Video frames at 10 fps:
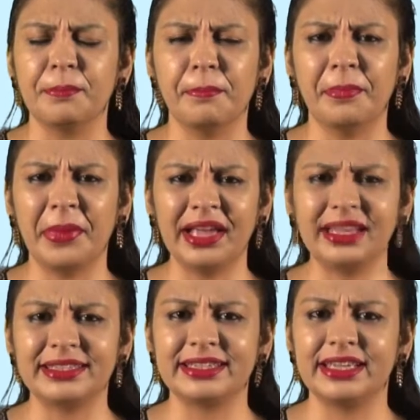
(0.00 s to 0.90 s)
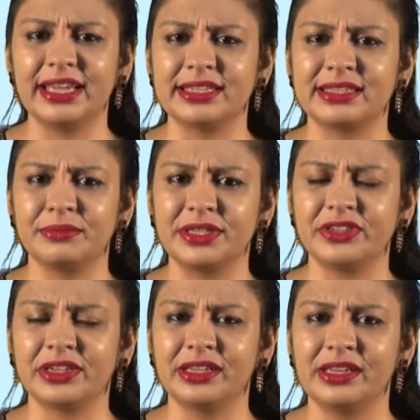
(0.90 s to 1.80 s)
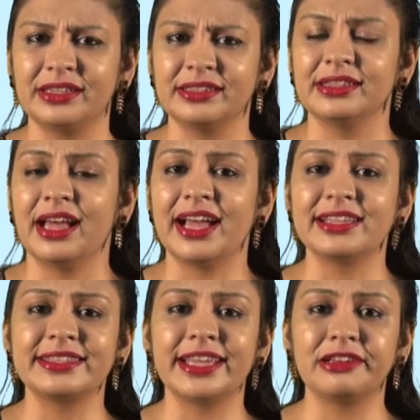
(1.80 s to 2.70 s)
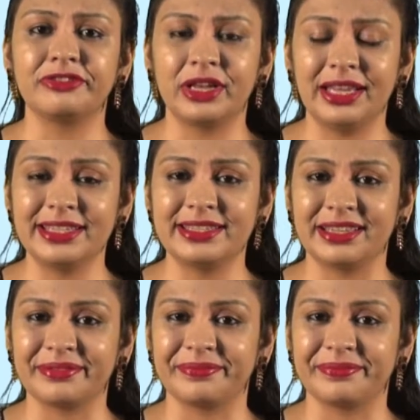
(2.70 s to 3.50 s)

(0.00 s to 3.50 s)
mildly asymmetrical, and self-releasing.